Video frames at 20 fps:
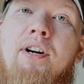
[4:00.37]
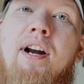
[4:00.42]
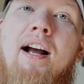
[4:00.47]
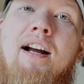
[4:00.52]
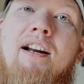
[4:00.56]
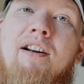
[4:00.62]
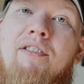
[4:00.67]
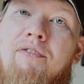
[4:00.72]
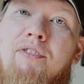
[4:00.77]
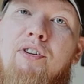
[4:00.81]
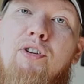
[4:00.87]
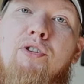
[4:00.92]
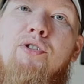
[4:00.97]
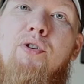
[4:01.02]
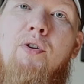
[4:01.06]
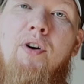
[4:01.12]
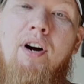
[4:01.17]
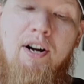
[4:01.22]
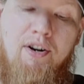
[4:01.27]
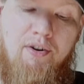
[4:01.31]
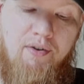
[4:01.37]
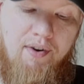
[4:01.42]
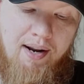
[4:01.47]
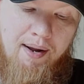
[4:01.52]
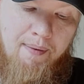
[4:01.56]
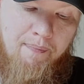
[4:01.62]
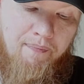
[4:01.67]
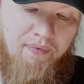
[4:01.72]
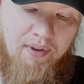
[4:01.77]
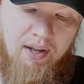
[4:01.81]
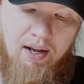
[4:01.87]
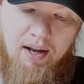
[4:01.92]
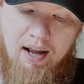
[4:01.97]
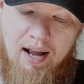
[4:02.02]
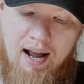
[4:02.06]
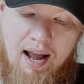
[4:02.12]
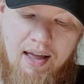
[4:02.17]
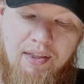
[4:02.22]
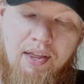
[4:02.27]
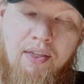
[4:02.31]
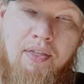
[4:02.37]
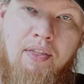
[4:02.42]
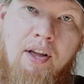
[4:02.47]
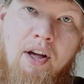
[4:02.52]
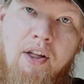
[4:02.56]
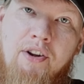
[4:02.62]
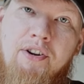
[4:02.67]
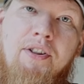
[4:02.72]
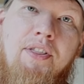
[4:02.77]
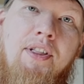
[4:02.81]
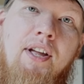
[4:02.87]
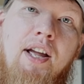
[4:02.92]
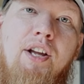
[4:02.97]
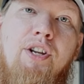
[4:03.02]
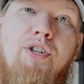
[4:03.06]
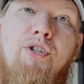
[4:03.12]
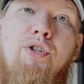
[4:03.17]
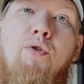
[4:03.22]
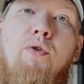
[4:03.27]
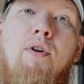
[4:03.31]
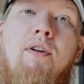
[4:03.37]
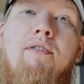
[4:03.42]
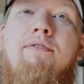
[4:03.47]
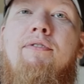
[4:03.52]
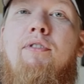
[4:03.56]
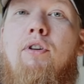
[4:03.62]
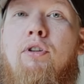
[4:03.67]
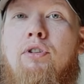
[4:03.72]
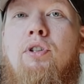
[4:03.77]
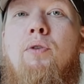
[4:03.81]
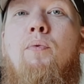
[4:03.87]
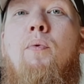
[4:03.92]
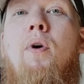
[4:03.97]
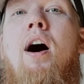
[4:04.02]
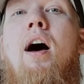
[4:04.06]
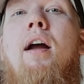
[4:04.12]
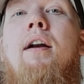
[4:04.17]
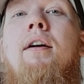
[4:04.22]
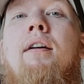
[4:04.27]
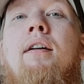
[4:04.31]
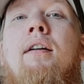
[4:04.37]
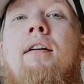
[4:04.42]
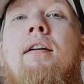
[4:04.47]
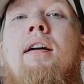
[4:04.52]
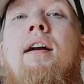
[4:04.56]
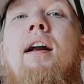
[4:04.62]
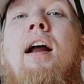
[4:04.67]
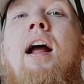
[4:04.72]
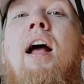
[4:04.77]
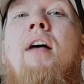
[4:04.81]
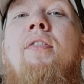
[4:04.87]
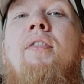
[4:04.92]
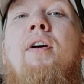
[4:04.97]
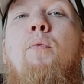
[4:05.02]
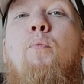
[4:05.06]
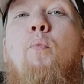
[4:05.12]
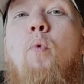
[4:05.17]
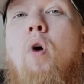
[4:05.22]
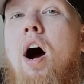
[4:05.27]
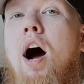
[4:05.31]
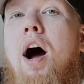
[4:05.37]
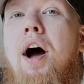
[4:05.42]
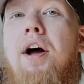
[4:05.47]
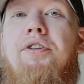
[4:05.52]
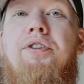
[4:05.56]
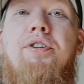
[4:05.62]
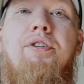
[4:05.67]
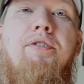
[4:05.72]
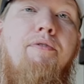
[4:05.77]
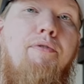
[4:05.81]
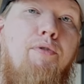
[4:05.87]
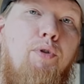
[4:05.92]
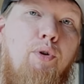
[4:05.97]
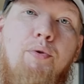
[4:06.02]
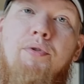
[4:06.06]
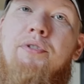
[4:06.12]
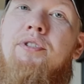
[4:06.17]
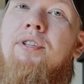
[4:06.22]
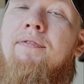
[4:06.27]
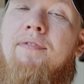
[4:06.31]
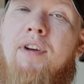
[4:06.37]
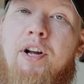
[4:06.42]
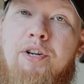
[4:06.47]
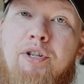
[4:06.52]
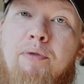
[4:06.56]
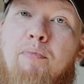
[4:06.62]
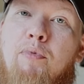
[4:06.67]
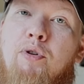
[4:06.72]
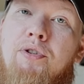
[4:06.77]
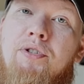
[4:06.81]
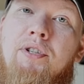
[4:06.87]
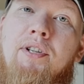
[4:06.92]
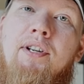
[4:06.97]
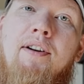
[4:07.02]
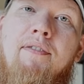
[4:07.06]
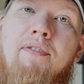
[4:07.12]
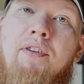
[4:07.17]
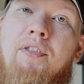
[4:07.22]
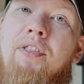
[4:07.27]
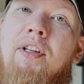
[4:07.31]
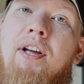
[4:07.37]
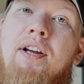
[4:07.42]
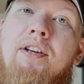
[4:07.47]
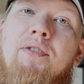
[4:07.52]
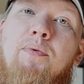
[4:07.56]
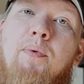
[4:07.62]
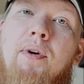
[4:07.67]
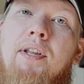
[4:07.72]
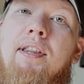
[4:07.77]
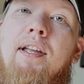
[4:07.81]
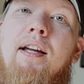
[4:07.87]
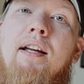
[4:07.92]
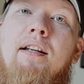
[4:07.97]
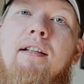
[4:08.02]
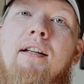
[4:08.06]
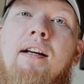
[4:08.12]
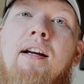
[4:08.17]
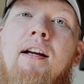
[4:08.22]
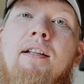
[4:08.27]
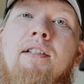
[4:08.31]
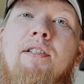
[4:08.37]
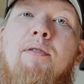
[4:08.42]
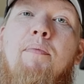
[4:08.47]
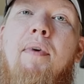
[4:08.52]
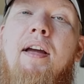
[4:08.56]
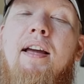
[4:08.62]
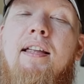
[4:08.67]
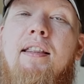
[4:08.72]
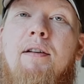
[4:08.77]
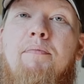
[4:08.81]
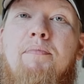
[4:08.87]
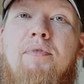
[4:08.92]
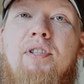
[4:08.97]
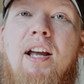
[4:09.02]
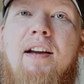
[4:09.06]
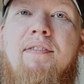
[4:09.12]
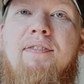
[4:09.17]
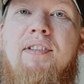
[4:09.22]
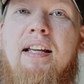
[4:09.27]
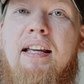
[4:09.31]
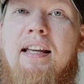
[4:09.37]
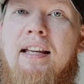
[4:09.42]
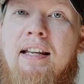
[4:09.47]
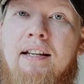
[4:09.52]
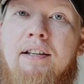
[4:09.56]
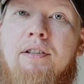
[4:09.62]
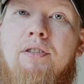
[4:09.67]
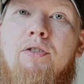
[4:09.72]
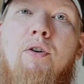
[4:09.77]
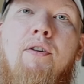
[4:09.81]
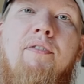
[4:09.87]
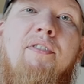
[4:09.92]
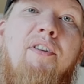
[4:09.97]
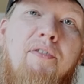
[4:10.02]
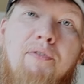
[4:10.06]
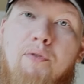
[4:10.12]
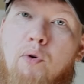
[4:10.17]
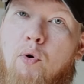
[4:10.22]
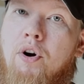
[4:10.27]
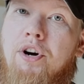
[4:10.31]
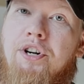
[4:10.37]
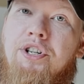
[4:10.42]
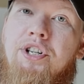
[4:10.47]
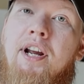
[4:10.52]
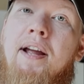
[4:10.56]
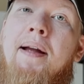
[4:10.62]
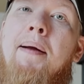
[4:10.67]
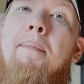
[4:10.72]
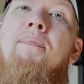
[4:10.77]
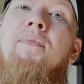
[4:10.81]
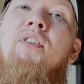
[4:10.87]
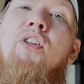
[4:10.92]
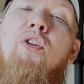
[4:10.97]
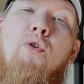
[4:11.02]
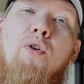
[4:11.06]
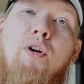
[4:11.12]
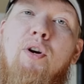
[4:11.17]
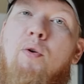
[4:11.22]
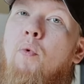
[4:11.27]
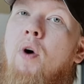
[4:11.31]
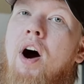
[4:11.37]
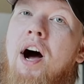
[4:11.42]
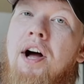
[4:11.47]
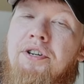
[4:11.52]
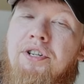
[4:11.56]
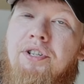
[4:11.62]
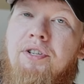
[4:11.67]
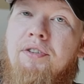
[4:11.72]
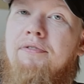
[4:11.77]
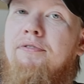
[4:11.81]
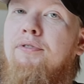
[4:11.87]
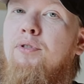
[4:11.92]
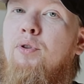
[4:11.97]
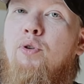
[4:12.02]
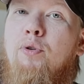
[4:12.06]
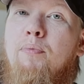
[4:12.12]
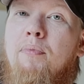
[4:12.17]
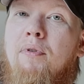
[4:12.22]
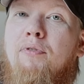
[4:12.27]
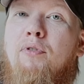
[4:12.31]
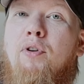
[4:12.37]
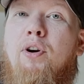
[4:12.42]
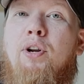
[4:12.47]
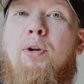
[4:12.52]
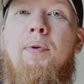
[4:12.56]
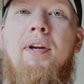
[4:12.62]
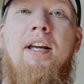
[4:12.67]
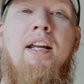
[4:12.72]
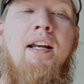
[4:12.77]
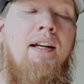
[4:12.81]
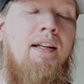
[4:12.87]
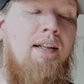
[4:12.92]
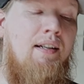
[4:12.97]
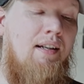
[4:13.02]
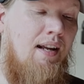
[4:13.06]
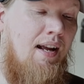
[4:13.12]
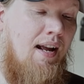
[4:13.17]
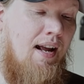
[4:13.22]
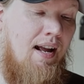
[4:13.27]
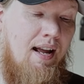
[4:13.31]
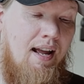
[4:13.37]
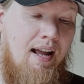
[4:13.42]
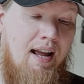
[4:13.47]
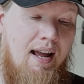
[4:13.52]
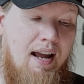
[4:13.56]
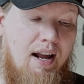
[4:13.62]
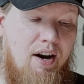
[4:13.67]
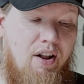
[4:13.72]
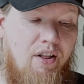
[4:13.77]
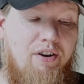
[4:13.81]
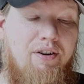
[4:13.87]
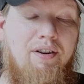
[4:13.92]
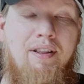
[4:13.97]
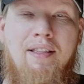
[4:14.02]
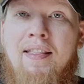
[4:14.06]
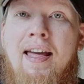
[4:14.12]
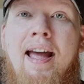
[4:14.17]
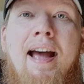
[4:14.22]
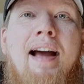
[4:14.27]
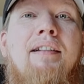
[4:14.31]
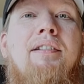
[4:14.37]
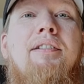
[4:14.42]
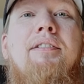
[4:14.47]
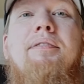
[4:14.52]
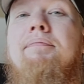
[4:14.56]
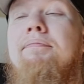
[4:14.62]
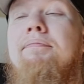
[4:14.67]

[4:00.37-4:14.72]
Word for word: you're not gonna feel so hungry. And then the other thing is you can filter water and then wash fruits and vegetables and different things with it to make them safe to eat. So if you're foraging, you can wash the food before you eat it. And other than that,